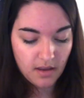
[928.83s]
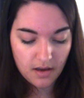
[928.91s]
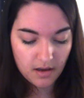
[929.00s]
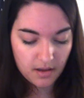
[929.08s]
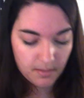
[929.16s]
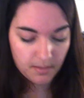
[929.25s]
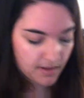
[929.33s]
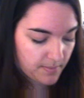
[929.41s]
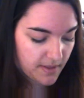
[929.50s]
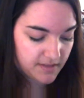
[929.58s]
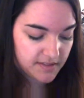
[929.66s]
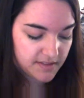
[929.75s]
I
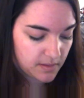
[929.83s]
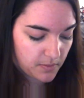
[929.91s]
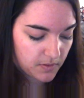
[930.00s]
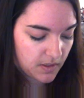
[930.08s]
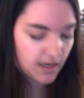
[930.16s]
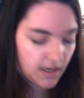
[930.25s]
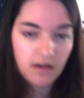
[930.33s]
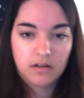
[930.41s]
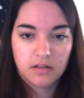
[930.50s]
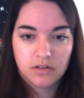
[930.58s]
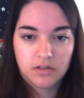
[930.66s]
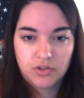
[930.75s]
basically pulled it out
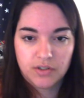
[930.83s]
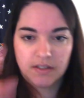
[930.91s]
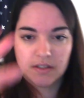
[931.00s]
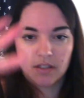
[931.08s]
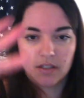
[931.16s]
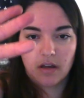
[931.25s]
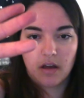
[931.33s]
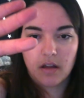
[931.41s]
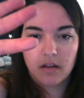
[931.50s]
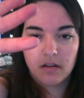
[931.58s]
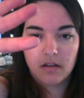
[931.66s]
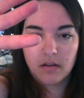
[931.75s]
and just
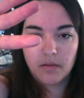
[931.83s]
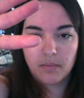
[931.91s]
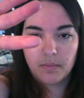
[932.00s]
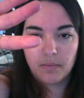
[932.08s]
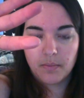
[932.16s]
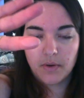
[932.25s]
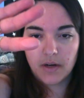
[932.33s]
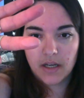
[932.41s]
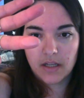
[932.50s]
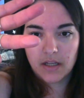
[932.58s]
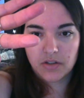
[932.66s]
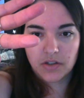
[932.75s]
put it
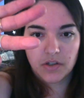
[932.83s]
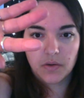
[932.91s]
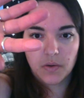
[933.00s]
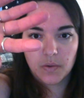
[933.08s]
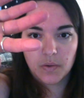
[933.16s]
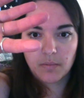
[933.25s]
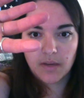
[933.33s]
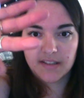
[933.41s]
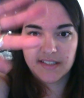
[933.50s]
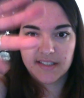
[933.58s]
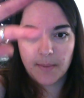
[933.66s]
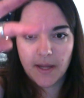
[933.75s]
into my
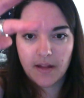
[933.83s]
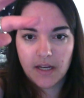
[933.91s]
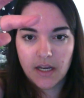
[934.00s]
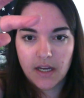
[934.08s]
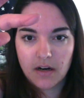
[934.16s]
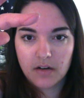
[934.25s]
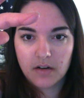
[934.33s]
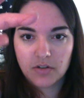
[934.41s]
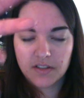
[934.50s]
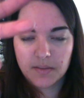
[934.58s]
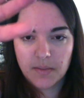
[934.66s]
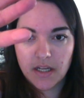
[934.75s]
Z palette here
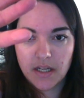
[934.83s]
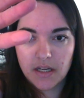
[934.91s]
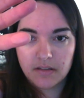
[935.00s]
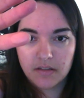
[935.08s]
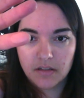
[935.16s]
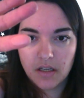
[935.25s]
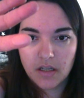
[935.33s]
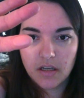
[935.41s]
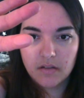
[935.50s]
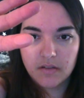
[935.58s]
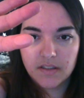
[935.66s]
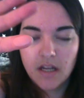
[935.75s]
just to make it easier to
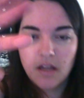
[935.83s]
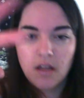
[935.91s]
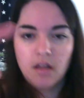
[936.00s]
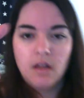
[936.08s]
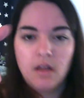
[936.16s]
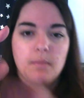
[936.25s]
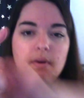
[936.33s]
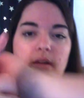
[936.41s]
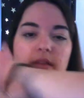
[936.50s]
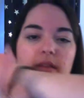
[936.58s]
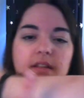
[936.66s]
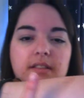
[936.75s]
use. But
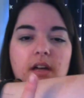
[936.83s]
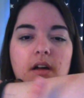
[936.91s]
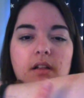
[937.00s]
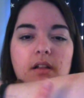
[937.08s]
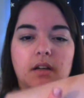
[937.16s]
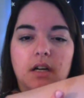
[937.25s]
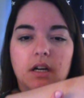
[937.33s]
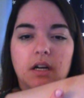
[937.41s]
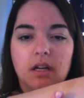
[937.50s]
that's color.